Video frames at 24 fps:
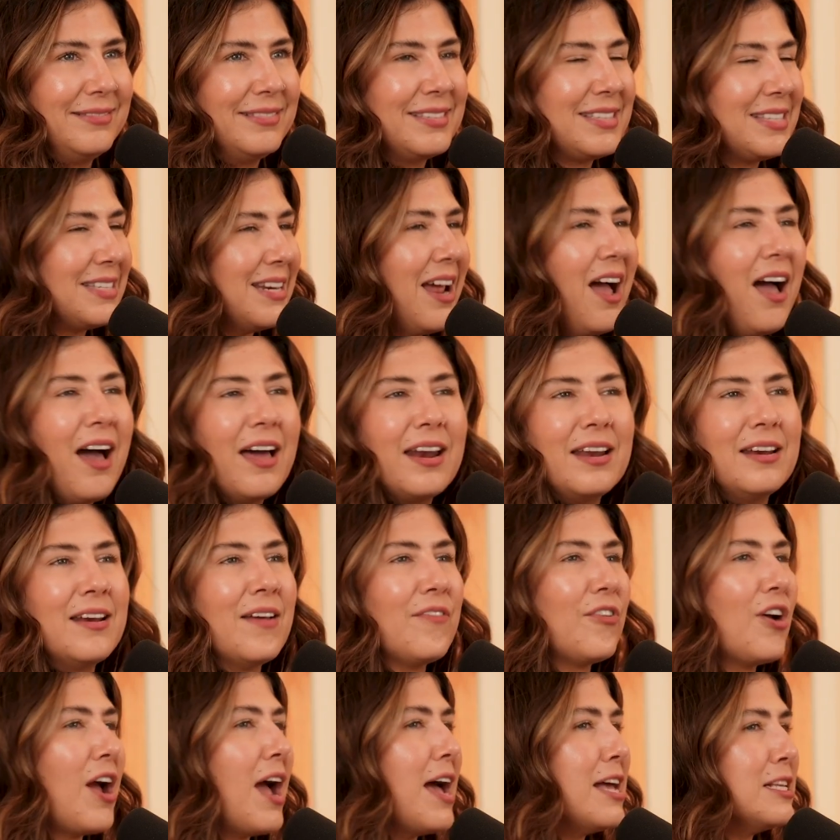It's not. It
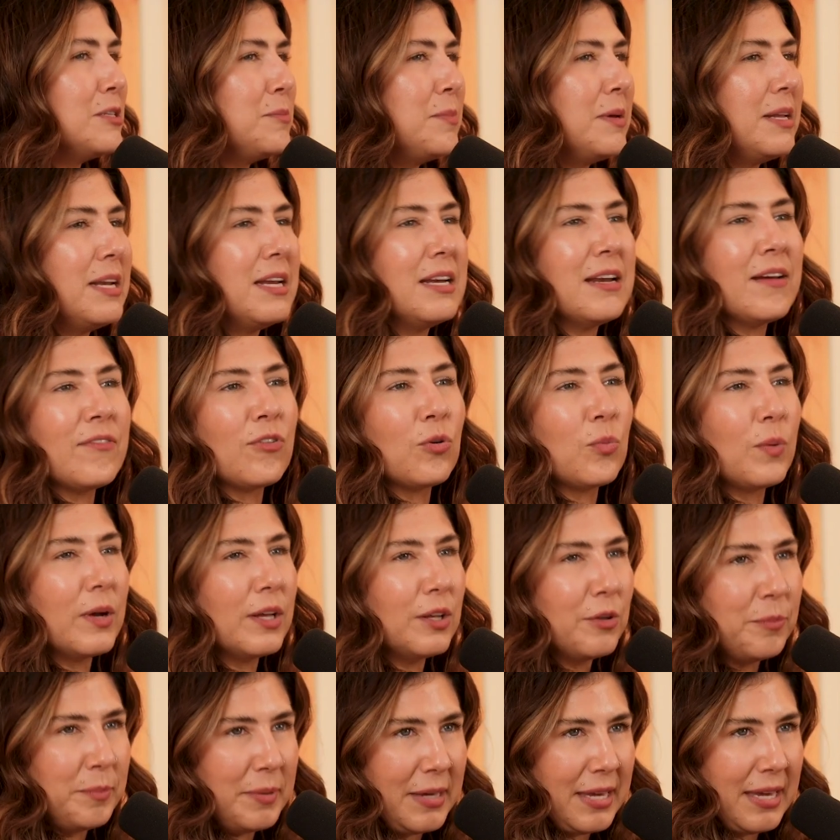never has been. It never
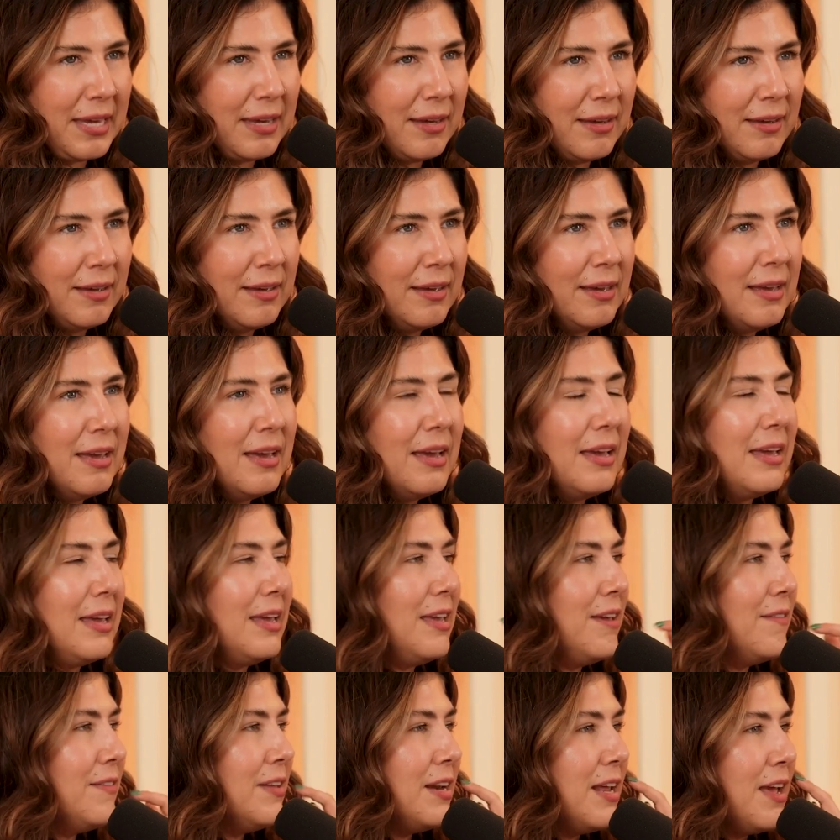will be.
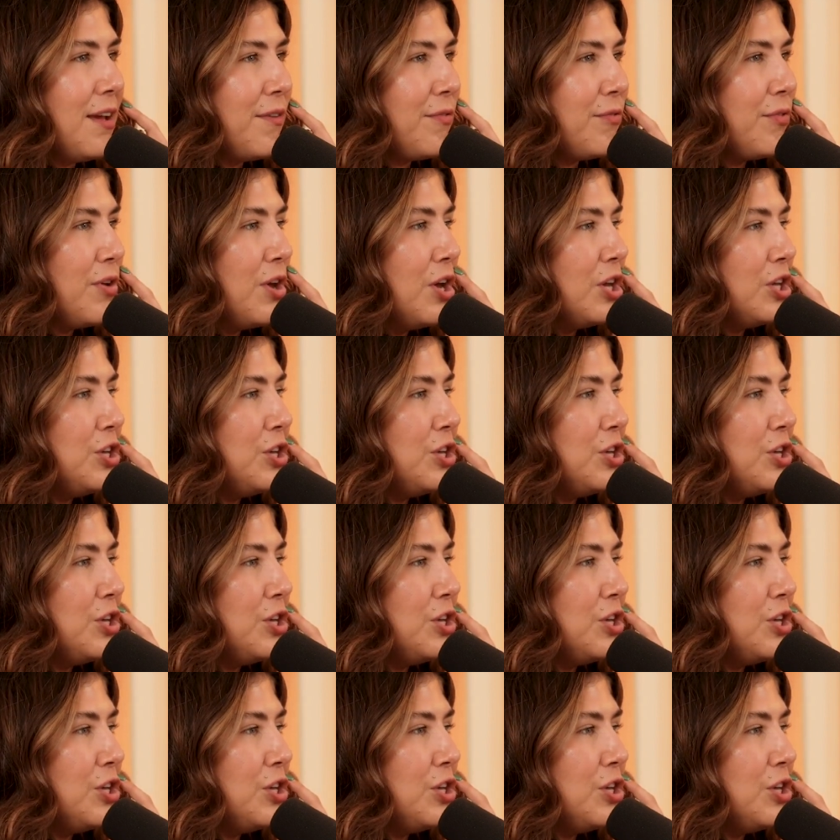Even if